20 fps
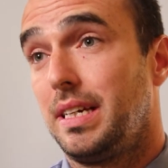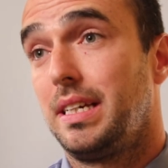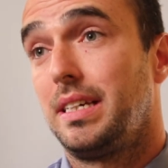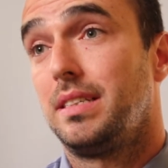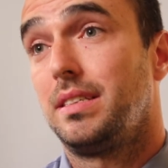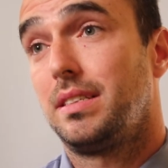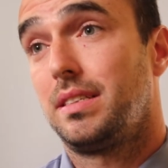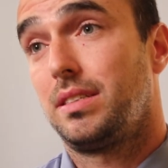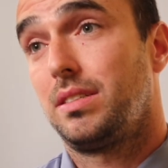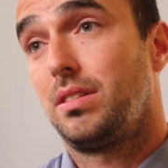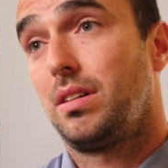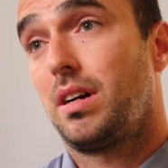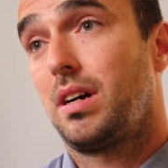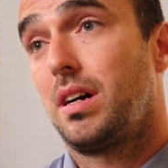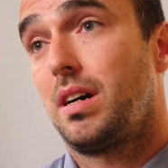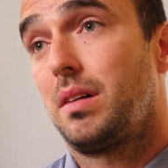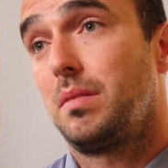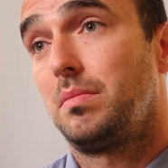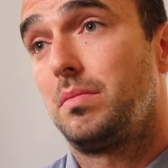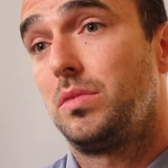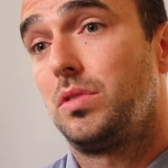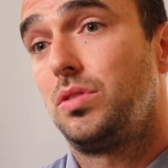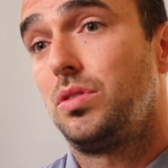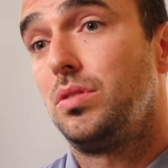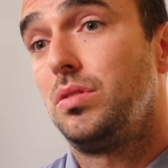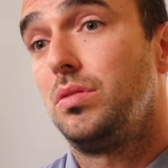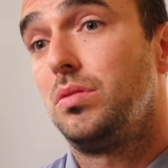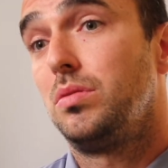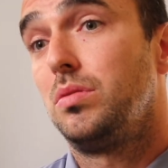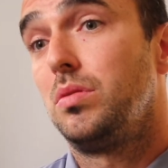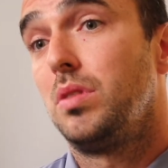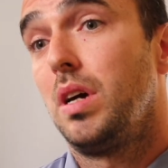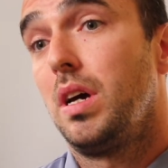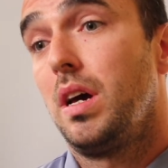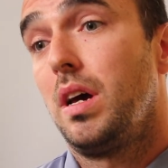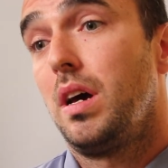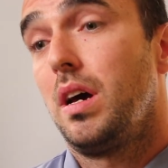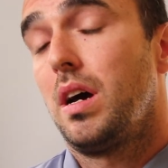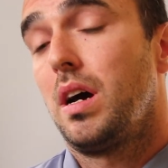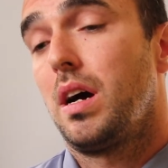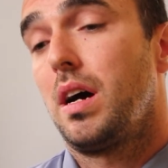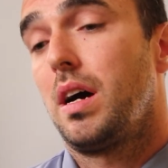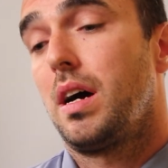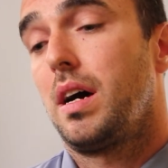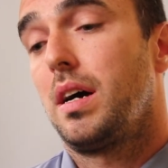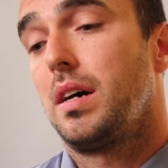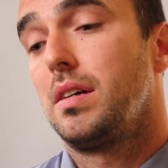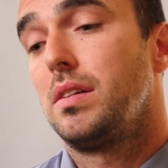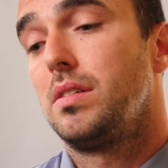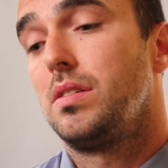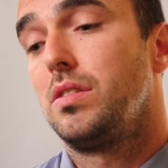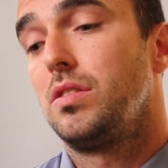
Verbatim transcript: is um, to uh,